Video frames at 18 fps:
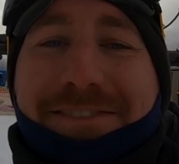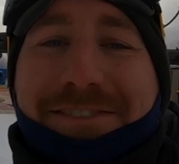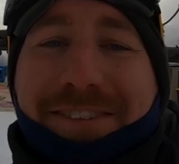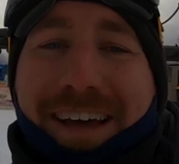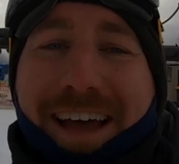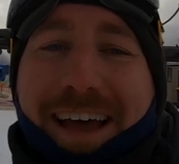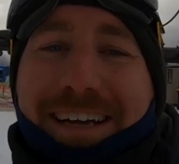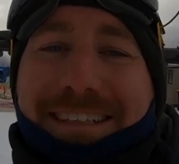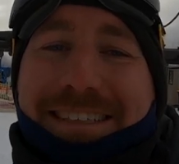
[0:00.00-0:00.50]

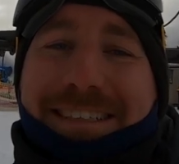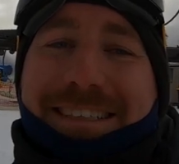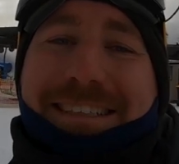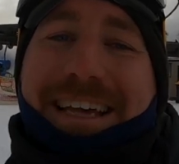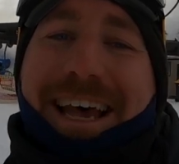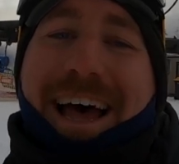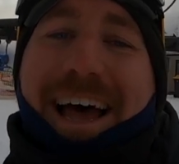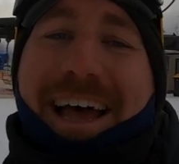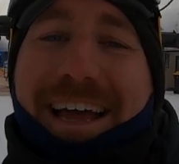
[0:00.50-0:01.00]
fair to
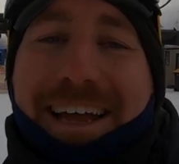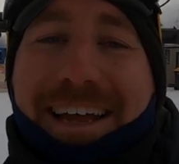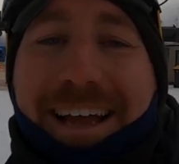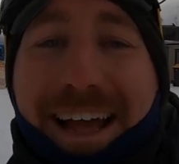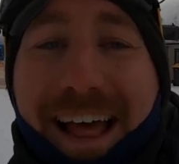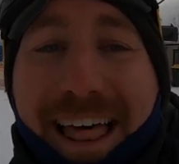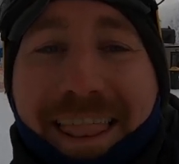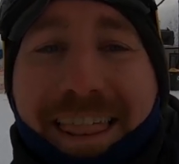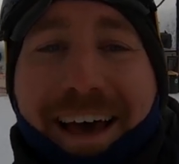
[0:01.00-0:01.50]
say
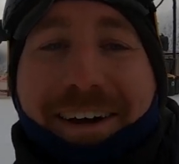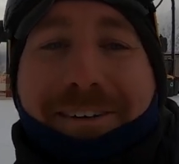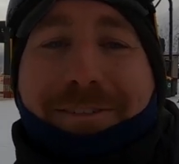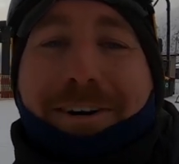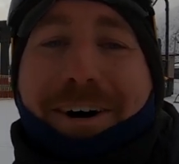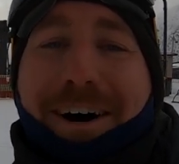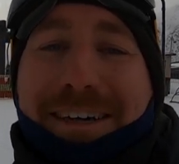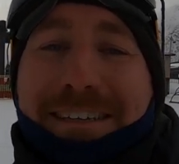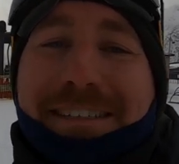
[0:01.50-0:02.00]
that
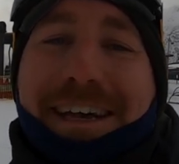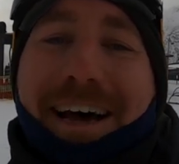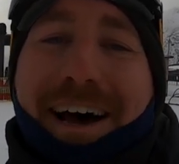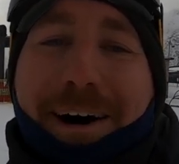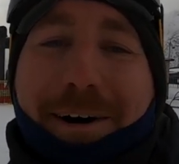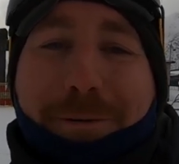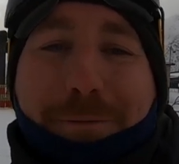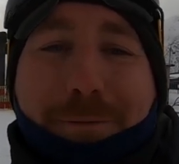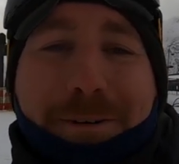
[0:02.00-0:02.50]
ride
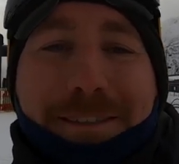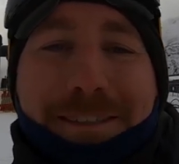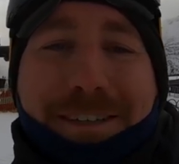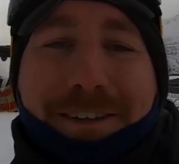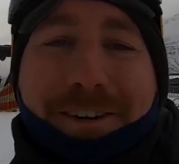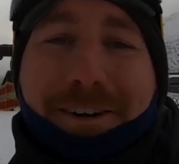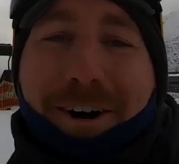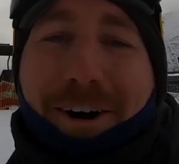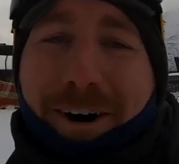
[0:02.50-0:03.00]
down was
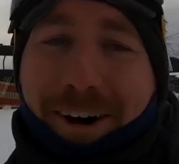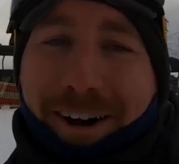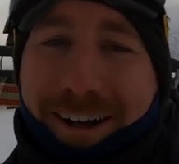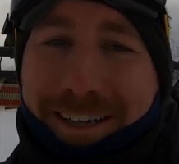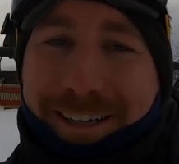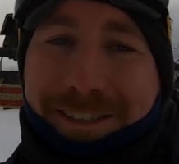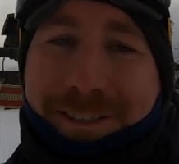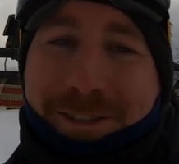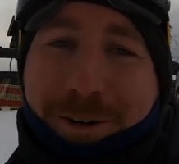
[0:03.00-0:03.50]
not
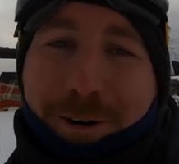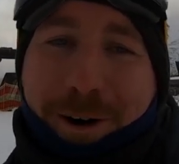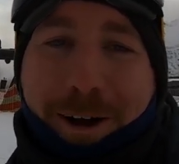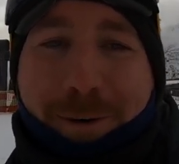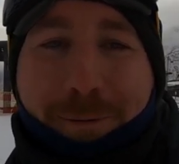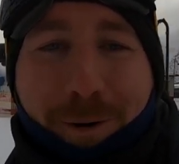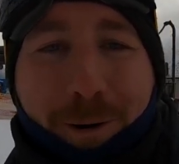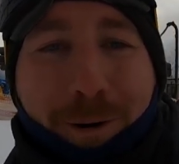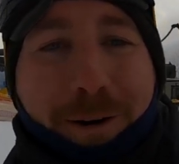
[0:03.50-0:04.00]

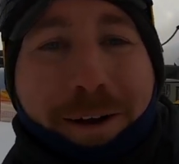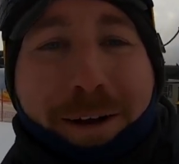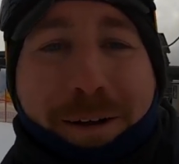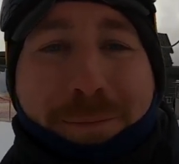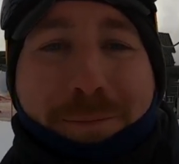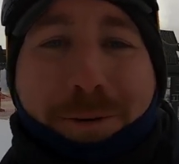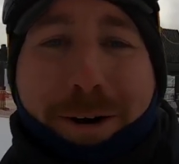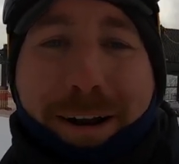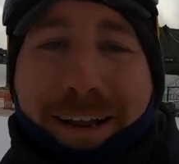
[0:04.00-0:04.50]
enjoyable.
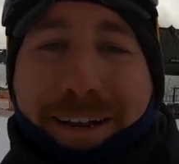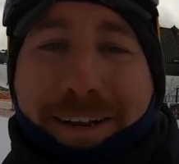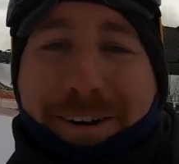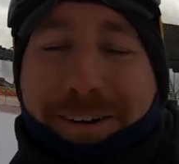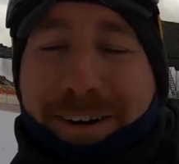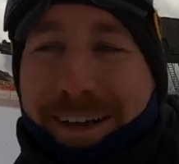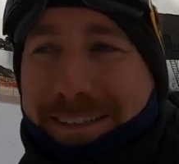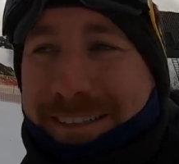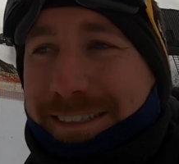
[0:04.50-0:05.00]
Pretty
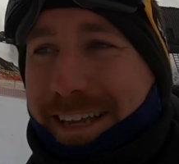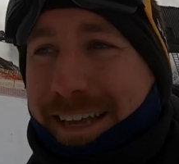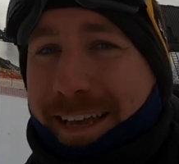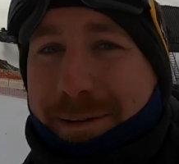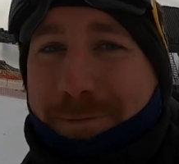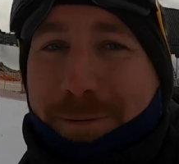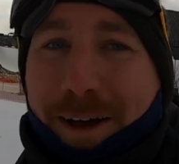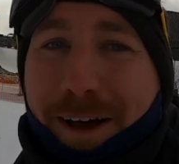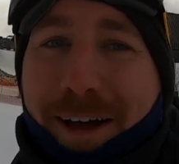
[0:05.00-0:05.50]

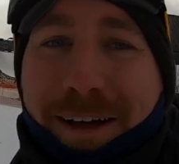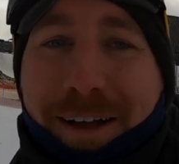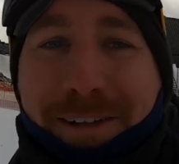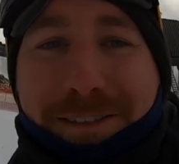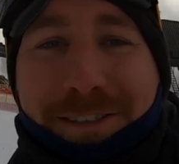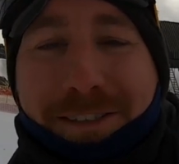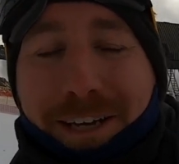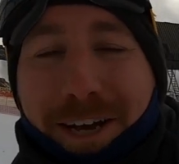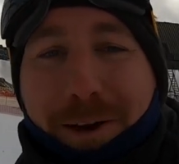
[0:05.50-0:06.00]
crusty, but
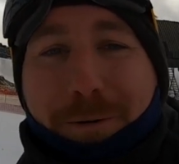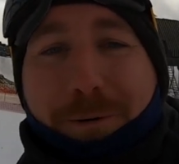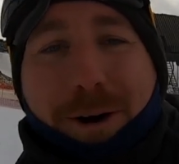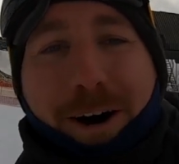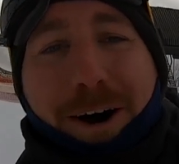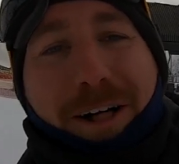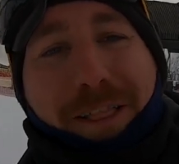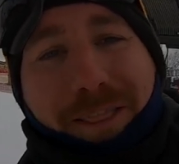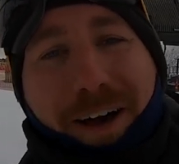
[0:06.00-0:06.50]
do you know
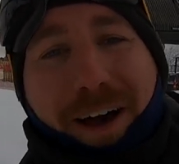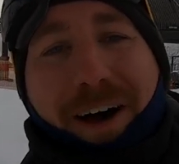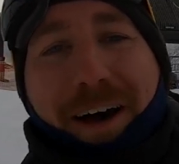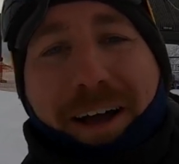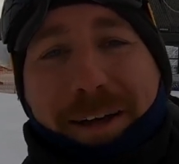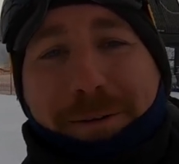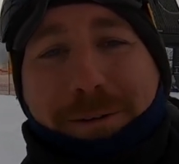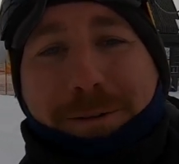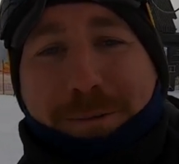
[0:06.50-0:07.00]
what? The
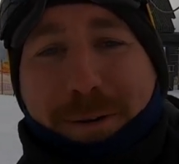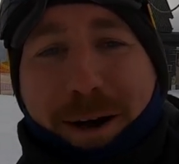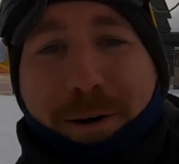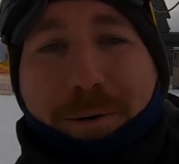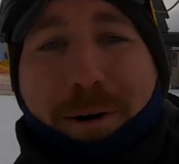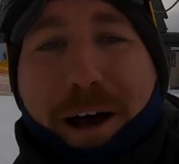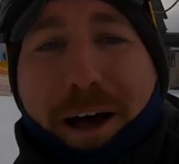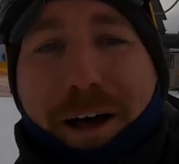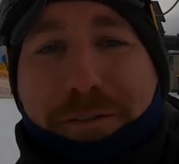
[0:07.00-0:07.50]
hike was
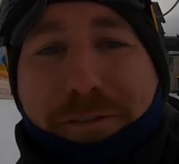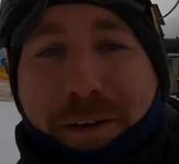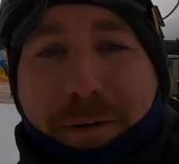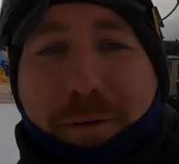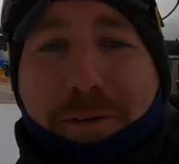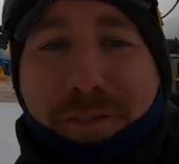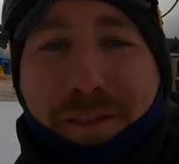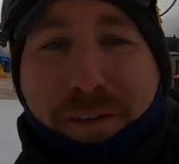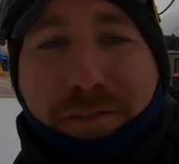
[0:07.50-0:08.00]
well worth it
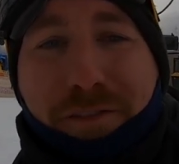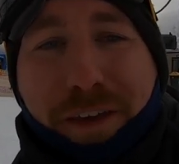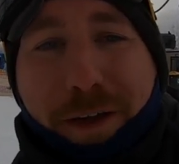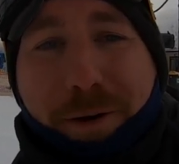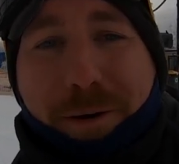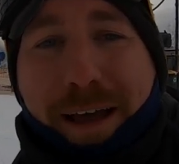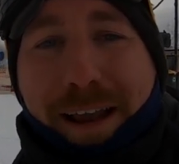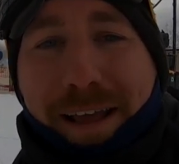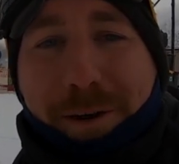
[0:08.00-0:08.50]
with the
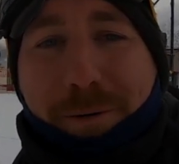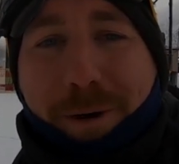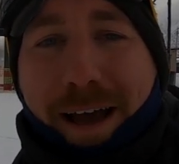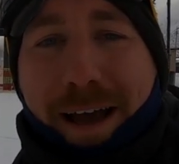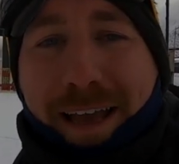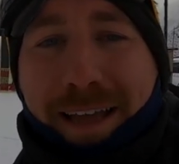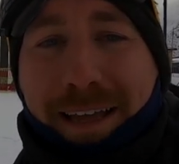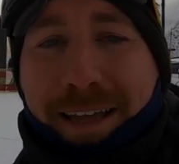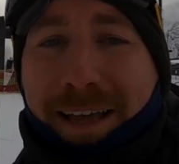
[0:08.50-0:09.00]
view
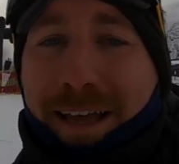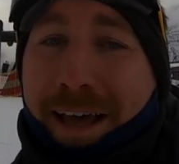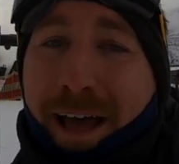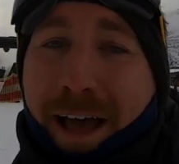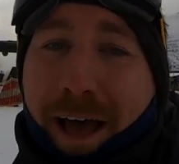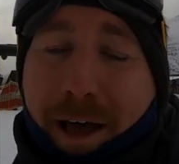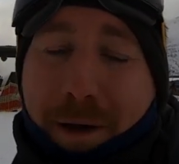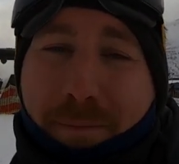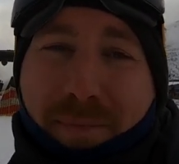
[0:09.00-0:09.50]
anyway.
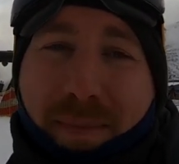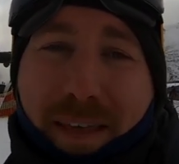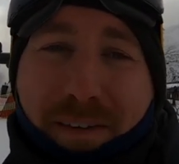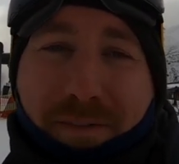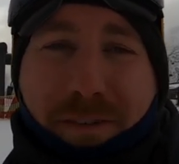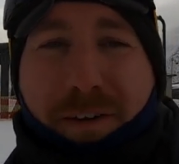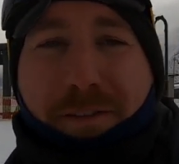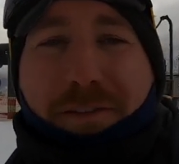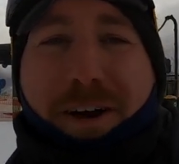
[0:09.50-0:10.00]

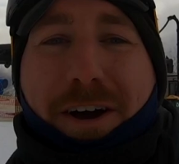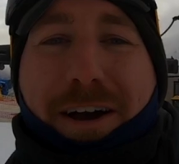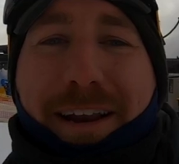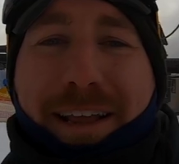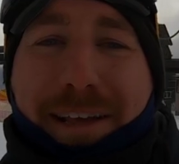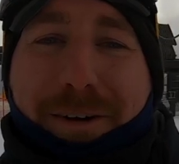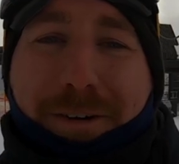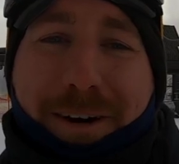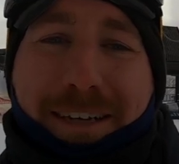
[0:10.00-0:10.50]
If you've got
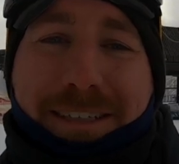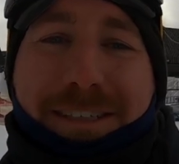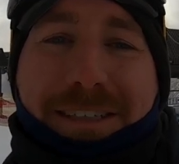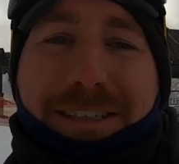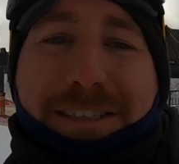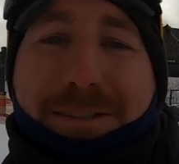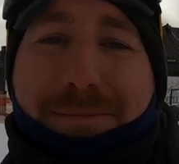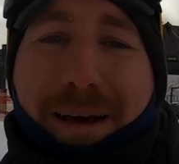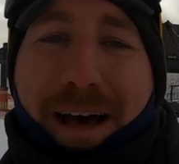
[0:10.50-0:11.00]
any
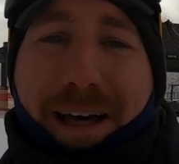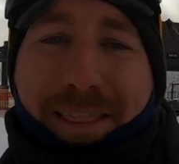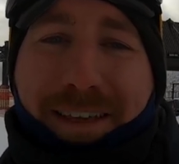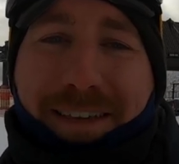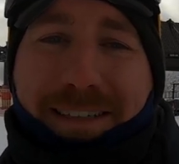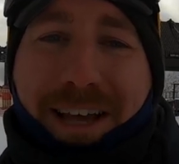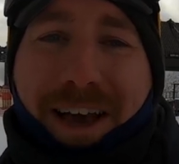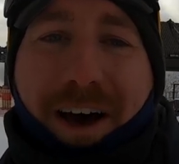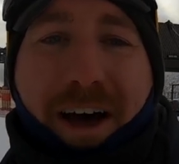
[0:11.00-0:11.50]
questions about
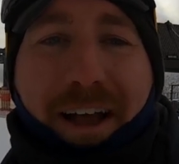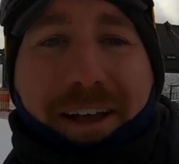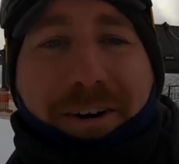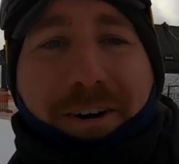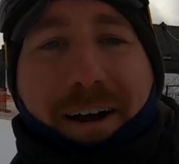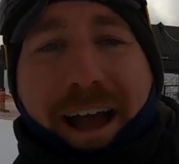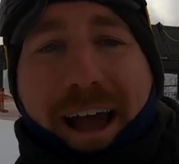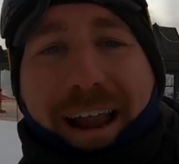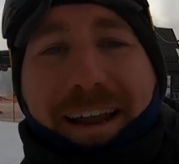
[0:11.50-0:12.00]
this hike
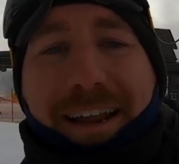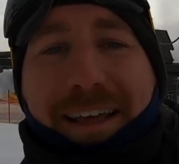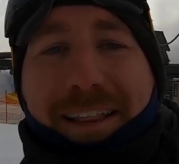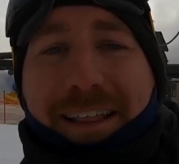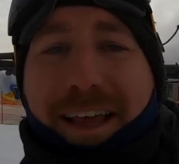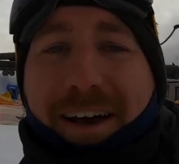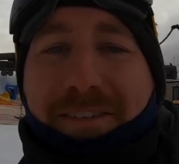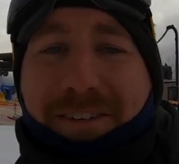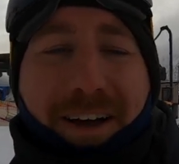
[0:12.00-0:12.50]
or any
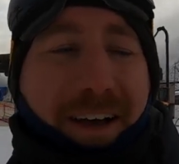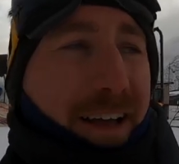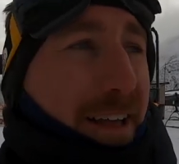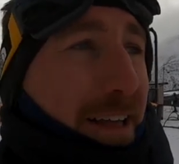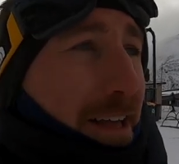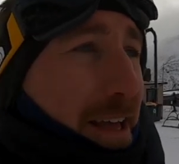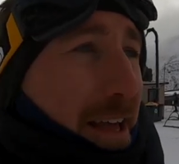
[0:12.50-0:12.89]
of the other,